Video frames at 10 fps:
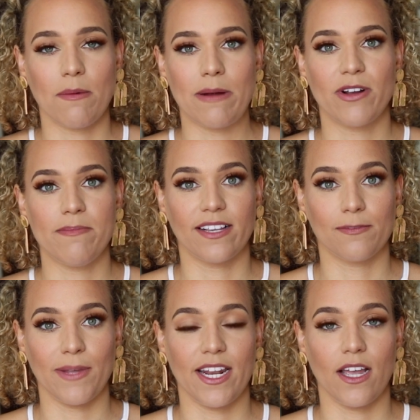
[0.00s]
I remember him
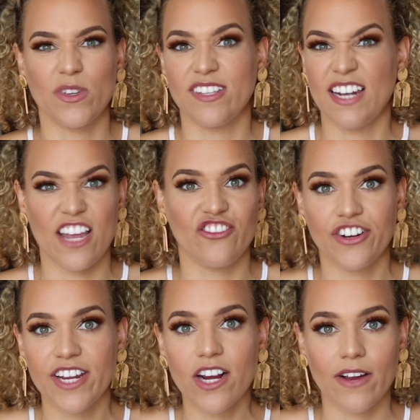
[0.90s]
explaining, was in
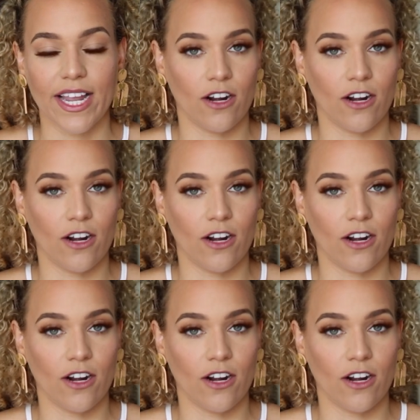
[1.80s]
engineering